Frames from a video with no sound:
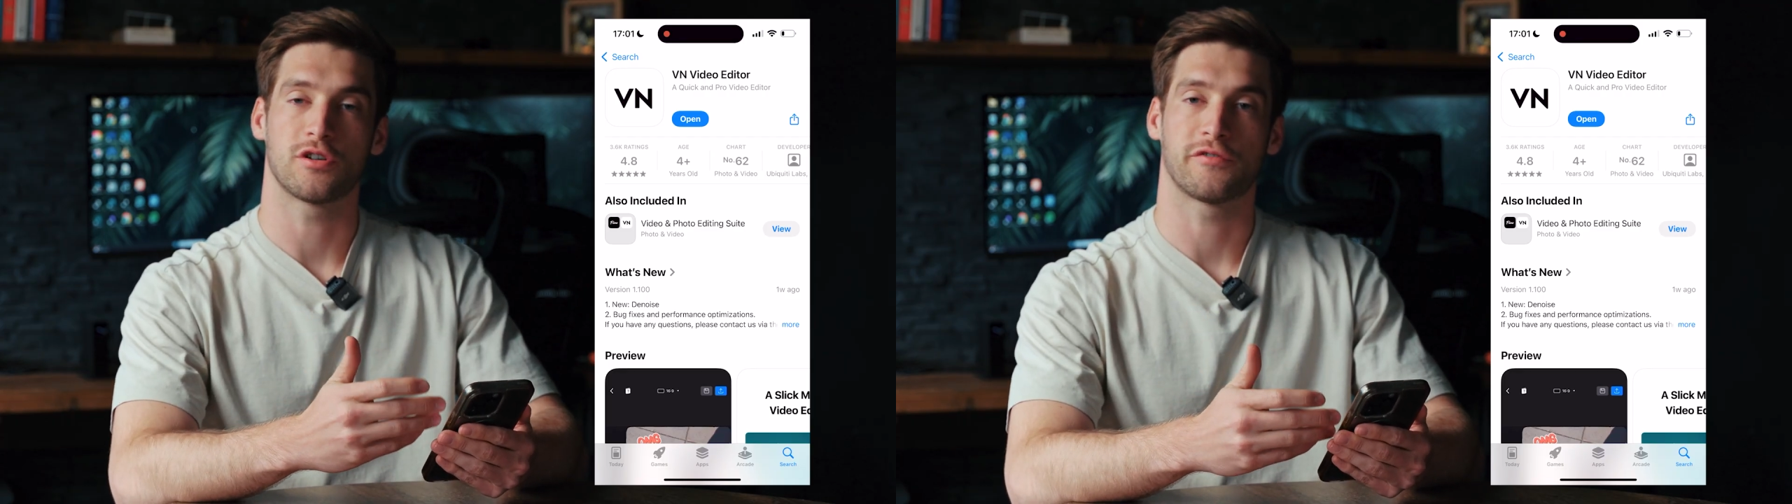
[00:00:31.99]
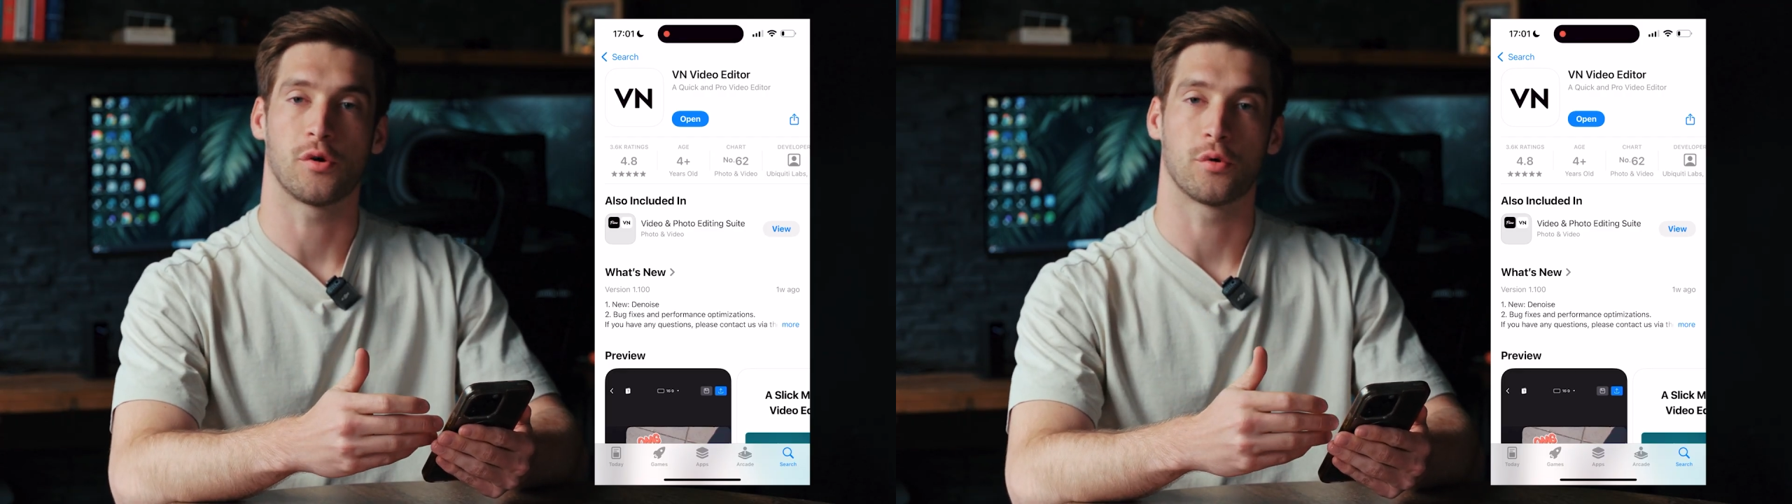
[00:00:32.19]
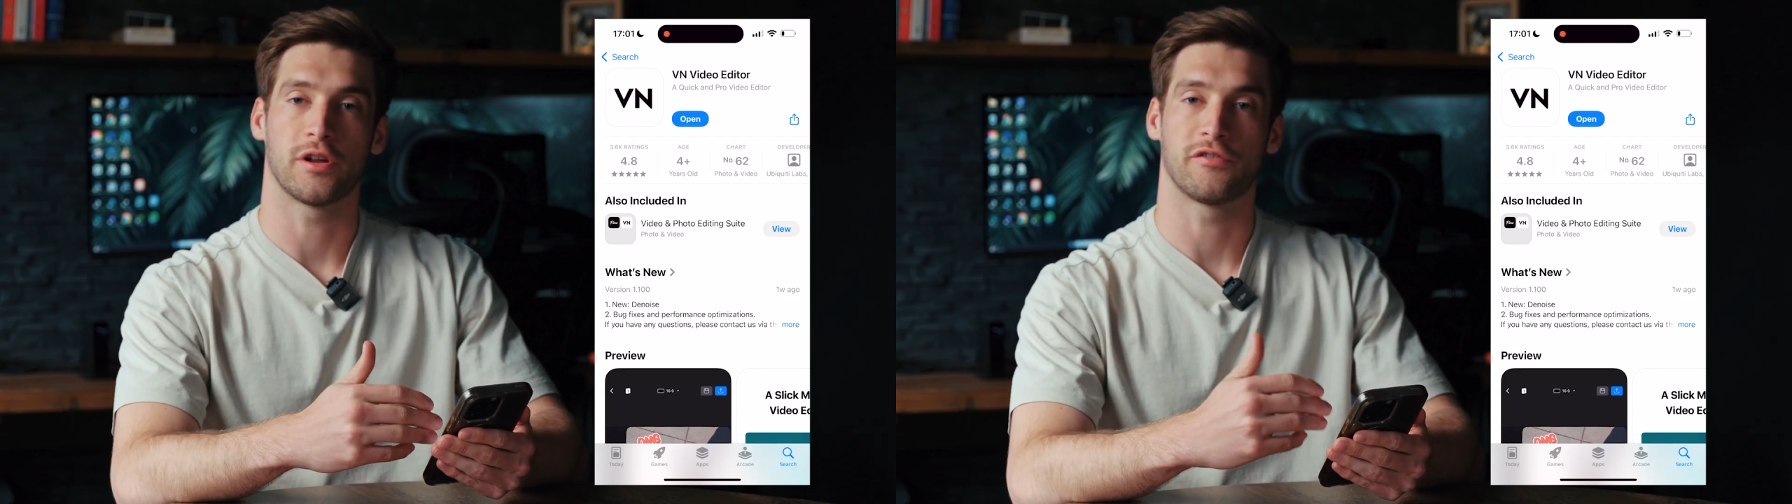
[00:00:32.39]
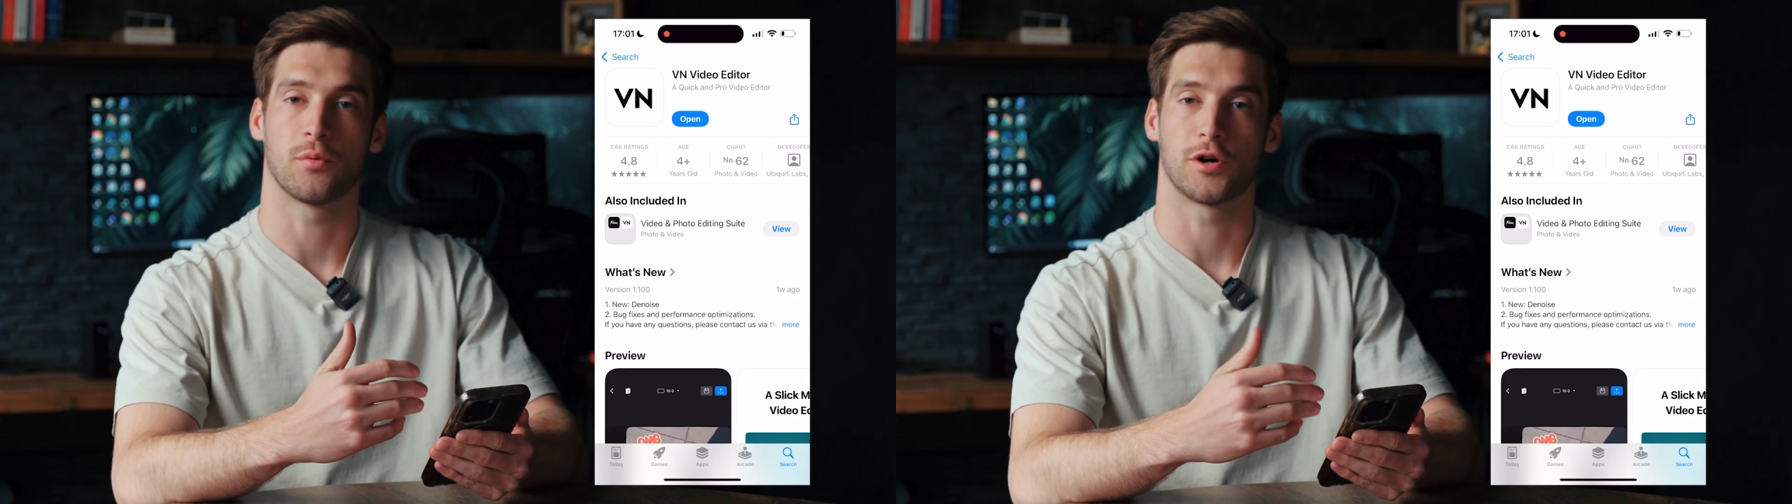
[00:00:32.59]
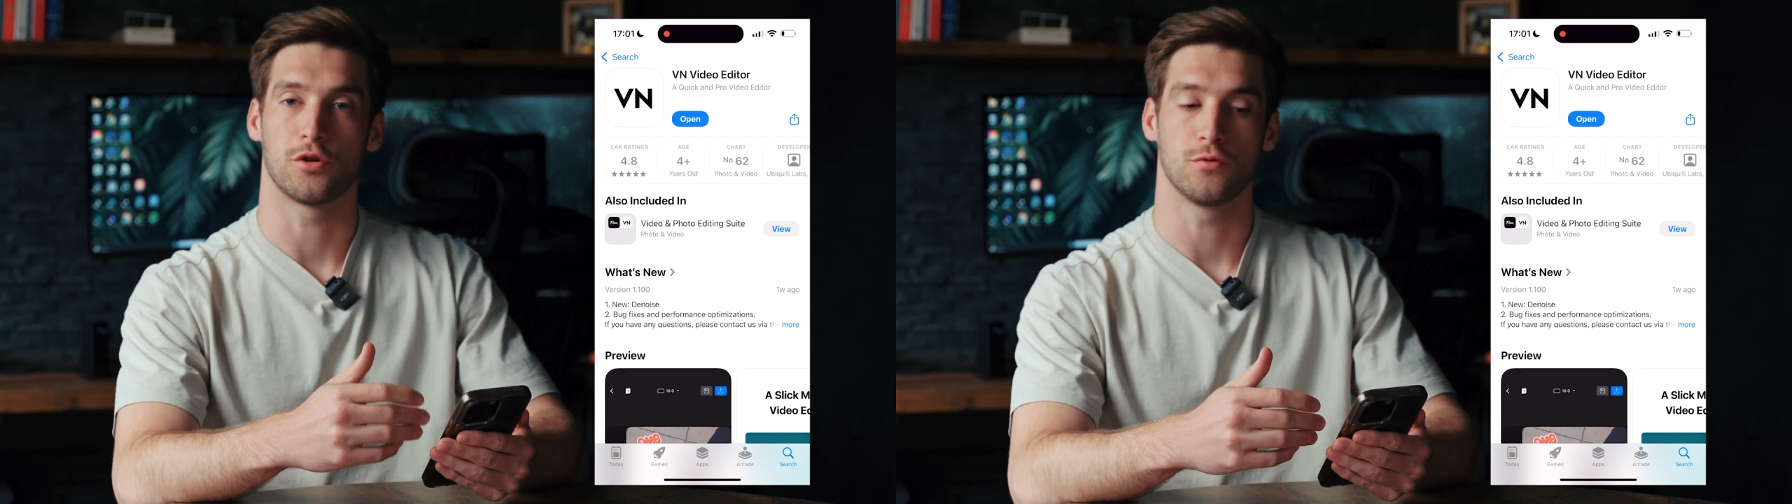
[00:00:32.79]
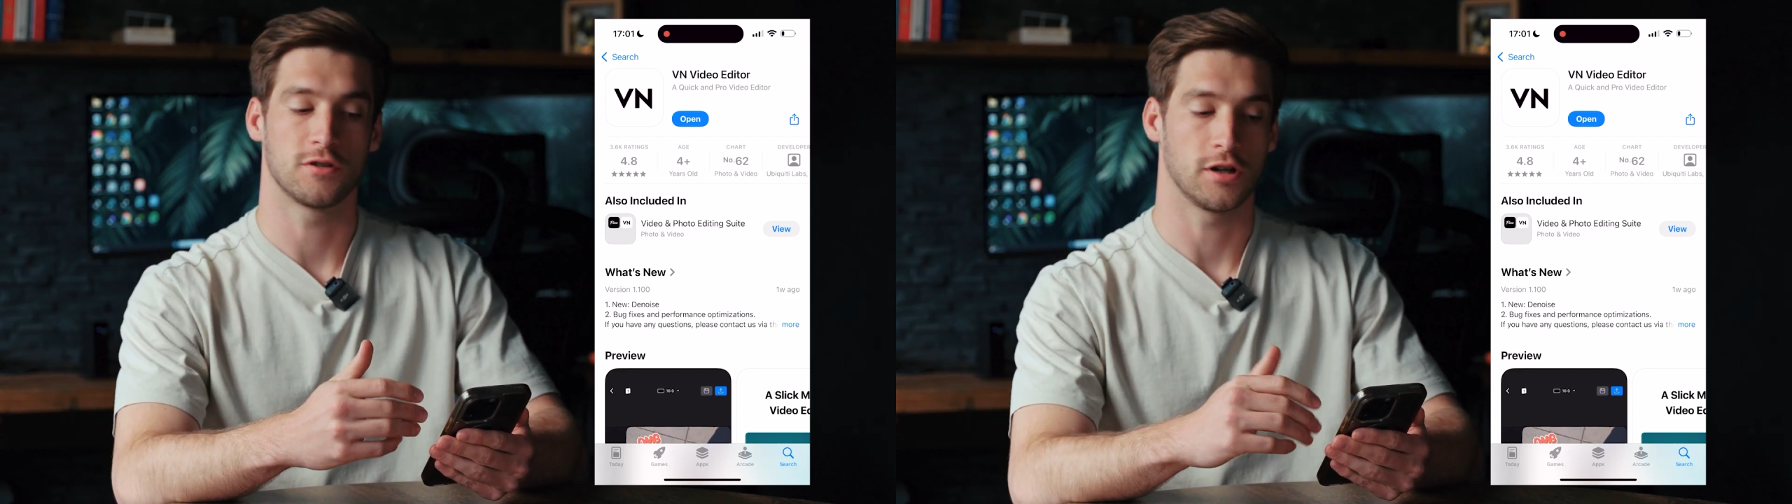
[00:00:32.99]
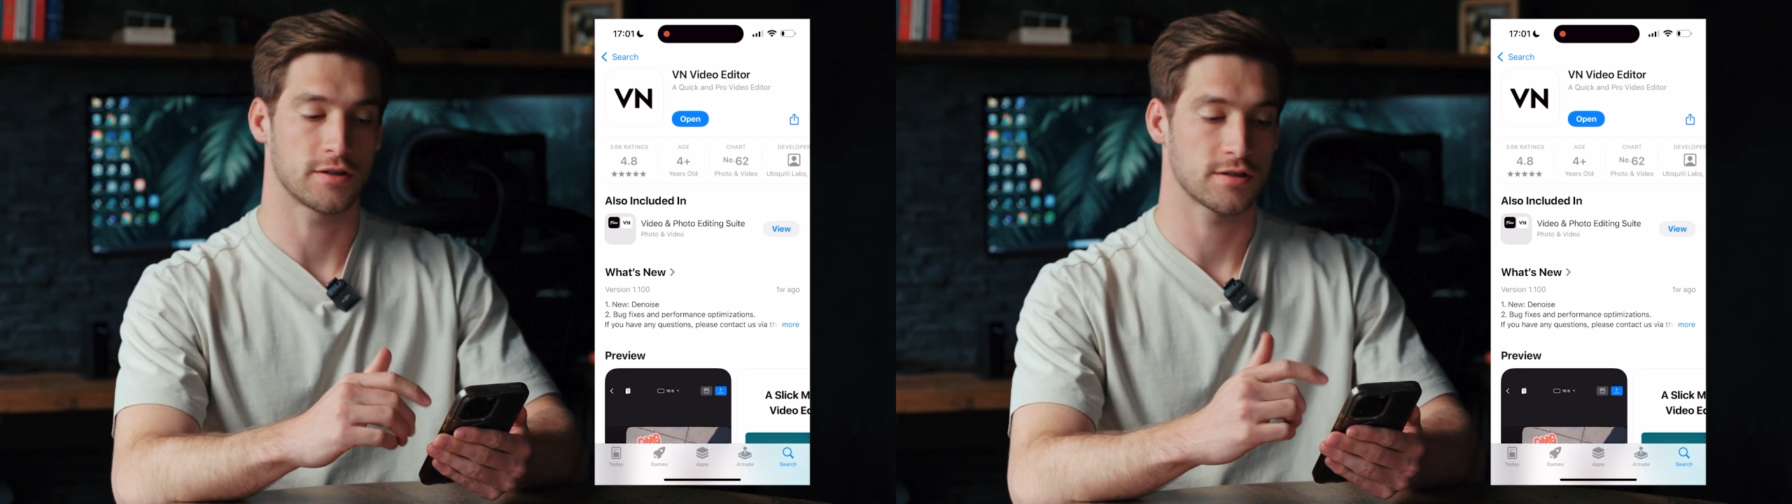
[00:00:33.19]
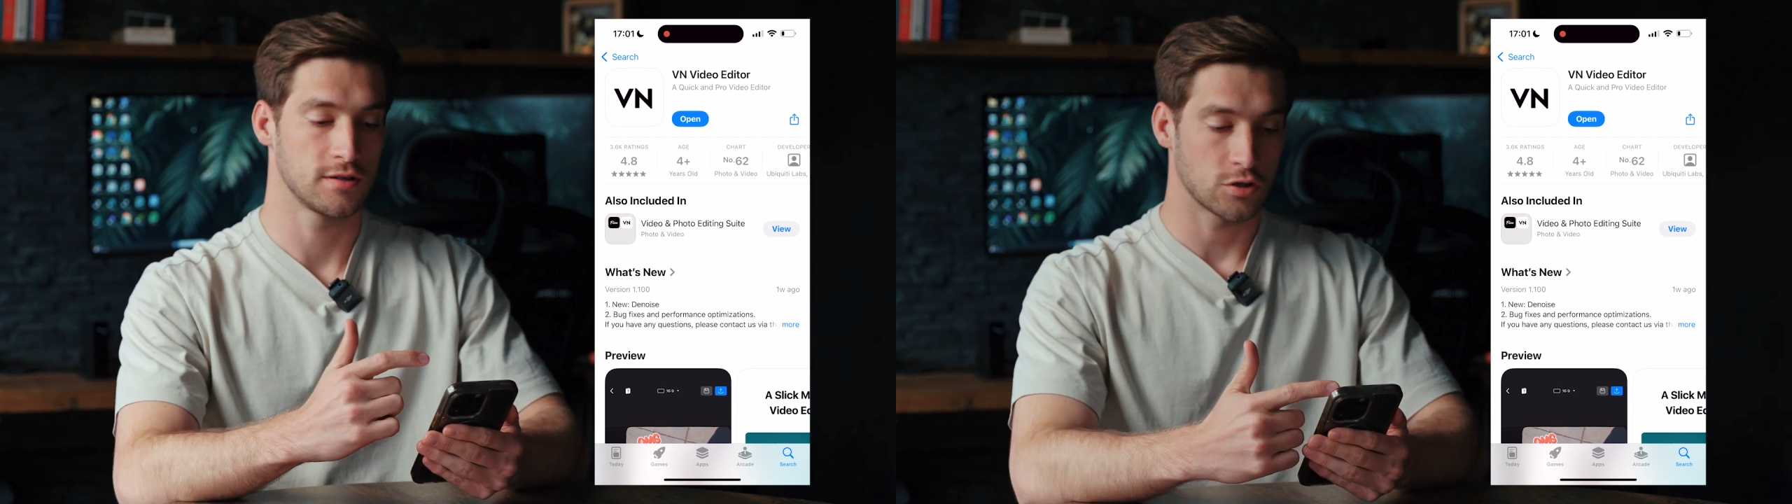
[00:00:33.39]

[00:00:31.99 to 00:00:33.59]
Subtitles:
your phone if you want to use LUTs.